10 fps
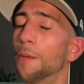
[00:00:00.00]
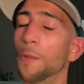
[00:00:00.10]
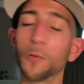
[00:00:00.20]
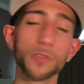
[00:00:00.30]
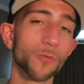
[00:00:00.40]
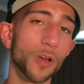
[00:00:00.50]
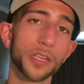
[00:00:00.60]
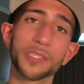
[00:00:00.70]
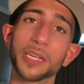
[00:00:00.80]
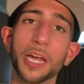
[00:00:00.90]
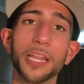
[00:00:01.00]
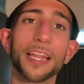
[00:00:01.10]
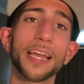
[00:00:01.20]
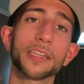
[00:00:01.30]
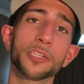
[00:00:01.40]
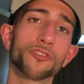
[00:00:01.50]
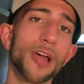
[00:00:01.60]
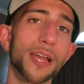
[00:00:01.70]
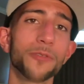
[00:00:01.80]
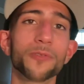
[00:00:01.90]
I'm always wanting to collect and
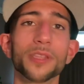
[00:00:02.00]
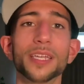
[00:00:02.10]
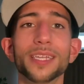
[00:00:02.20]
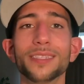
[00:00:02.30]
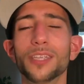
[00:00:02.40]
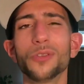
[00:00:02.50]
try new things,